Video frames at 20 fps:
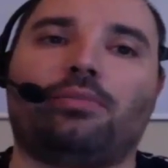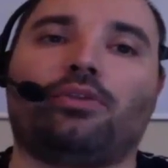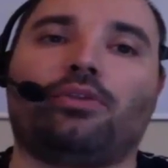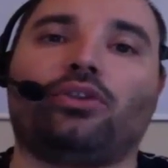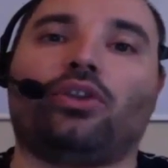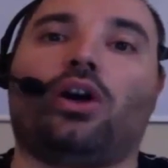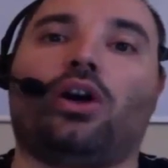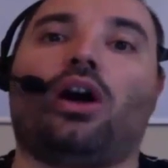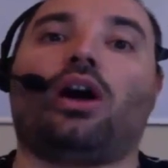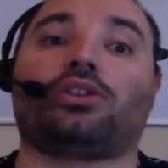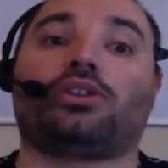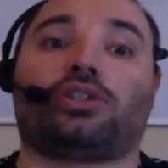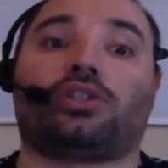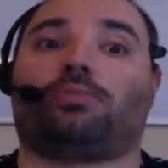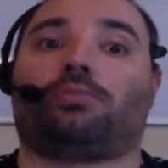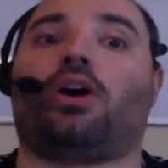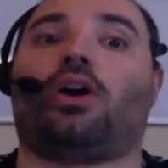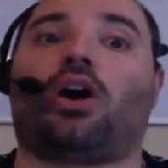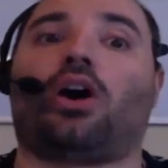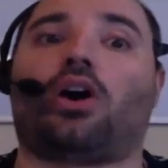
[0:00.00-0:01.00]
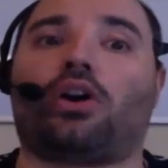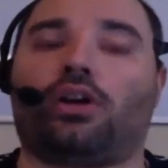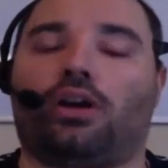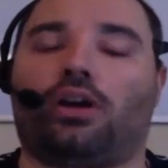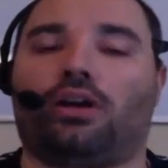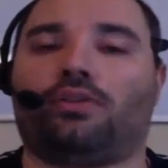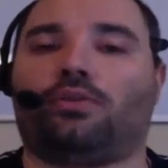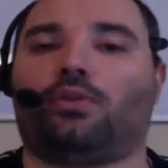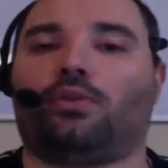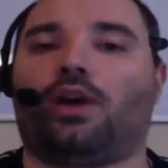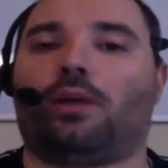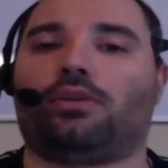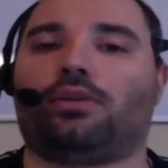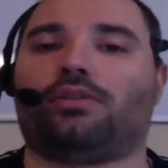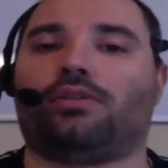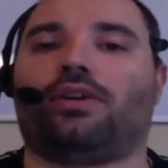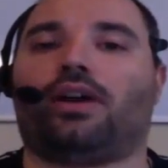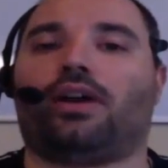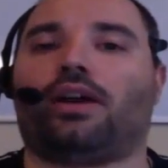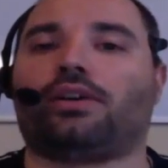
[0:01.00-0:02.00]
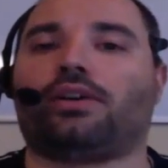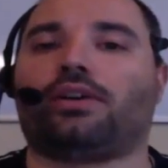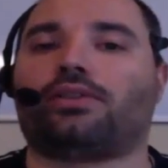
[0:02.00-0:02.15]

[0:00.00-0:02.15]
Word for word: belongs to part of Weblify.